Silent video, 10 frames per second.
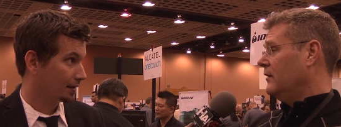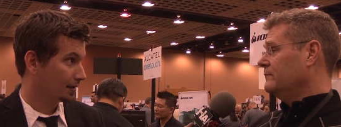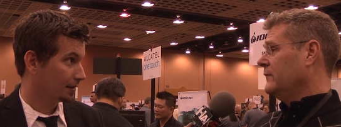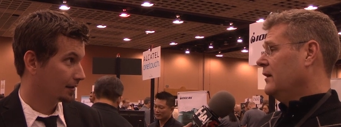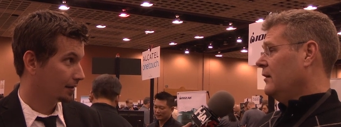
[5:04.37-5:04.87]

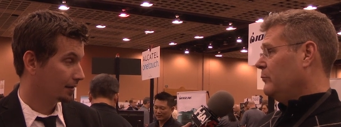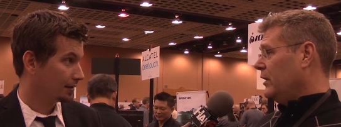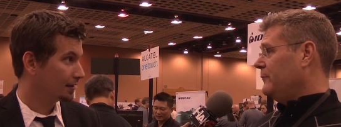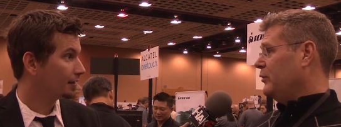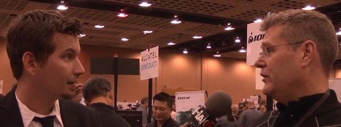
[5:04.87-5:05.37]
Speaker 1: um,
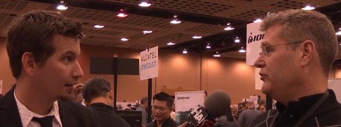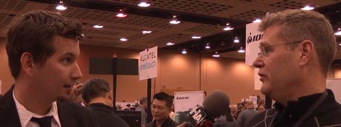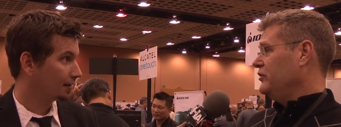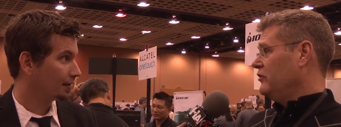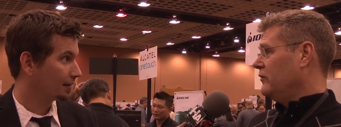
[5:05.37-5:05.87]
blood pressure
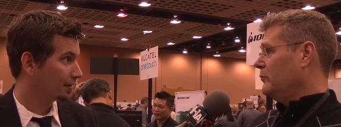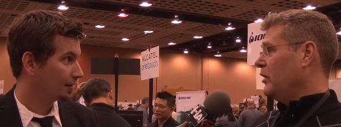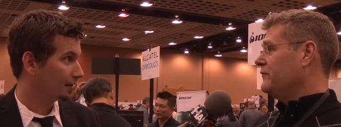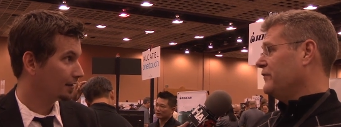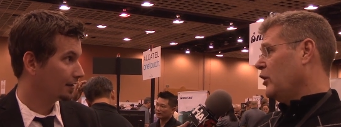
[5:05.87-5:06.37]
and your
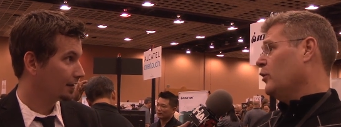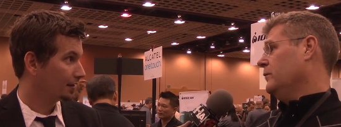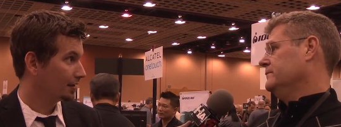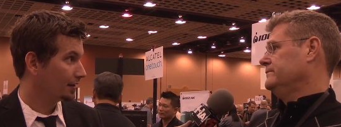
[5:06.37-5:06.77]
blood flow.